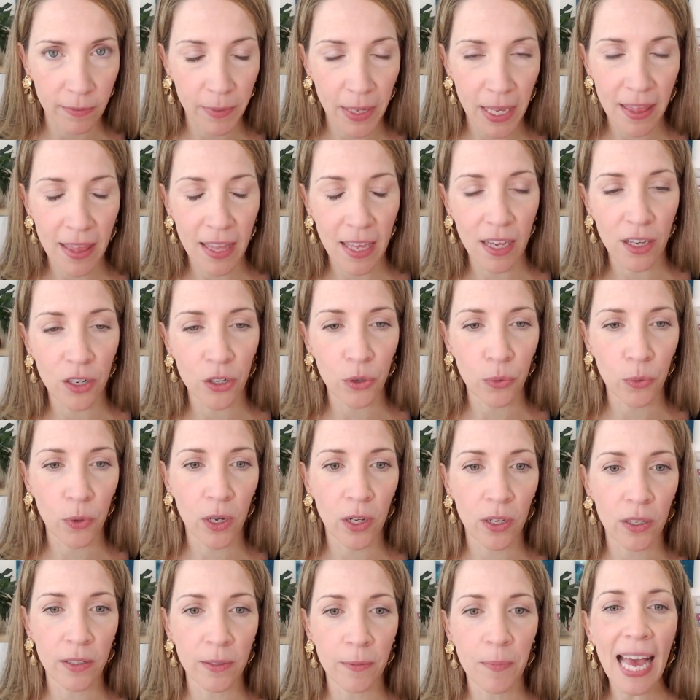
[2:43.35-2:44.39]
in the
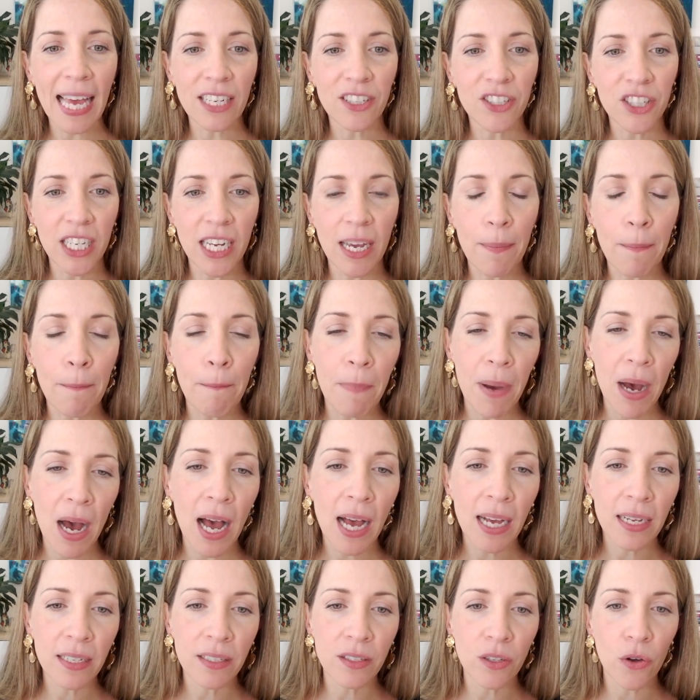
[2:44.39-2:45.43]
underworld, and she
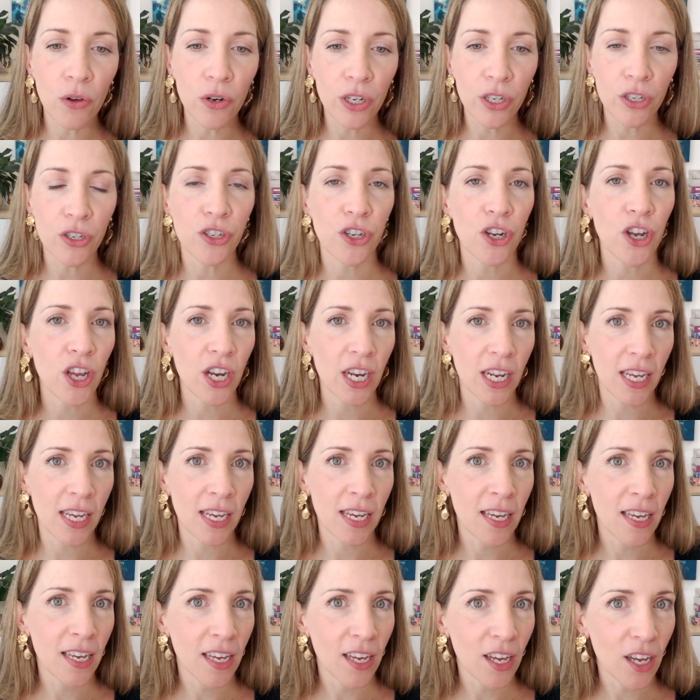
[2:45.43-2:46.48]
embarks on a journey
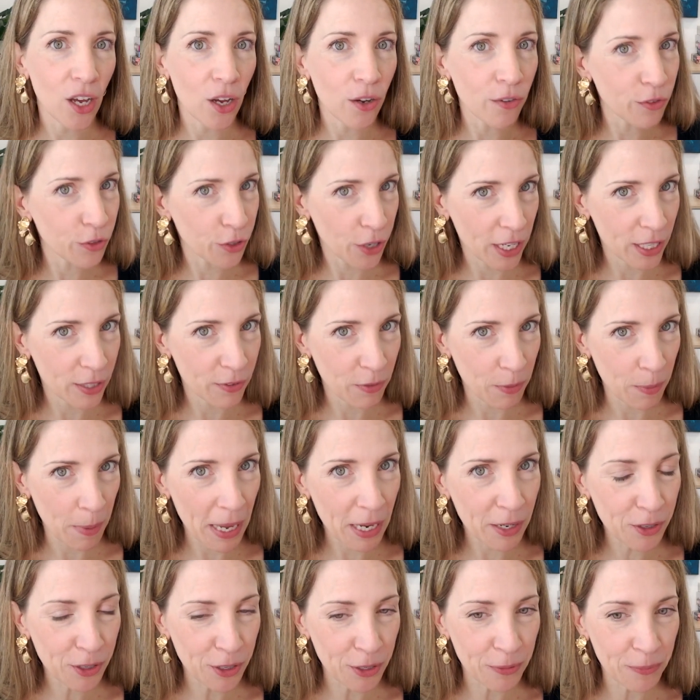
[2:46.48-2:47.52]
of
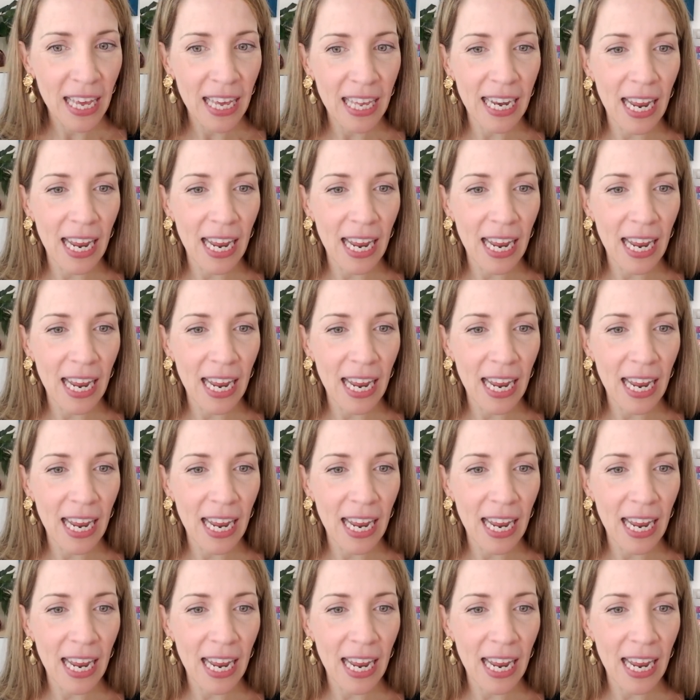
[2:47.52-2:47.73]
transformation.